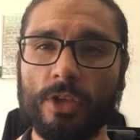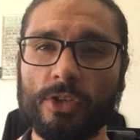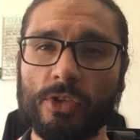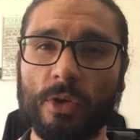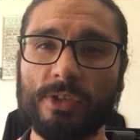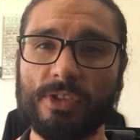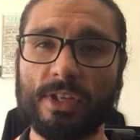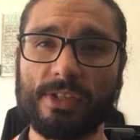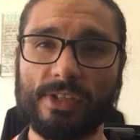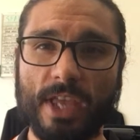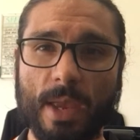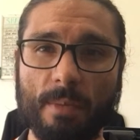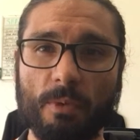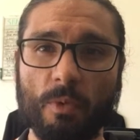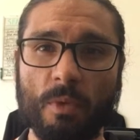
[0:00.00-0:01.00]
So as an
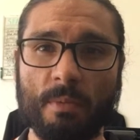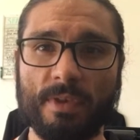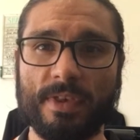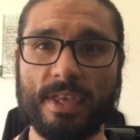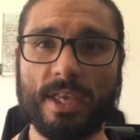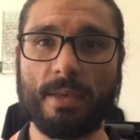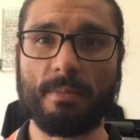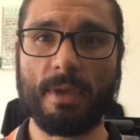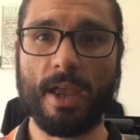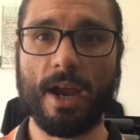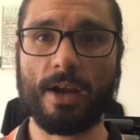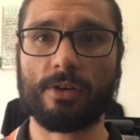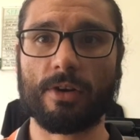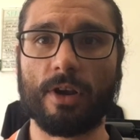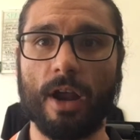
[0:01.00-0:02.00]
example, when we think
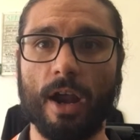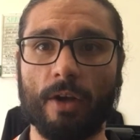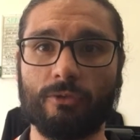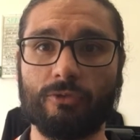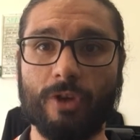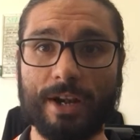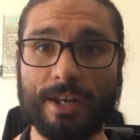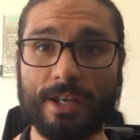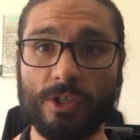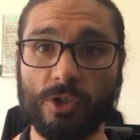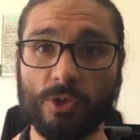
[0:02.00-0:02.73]
about a running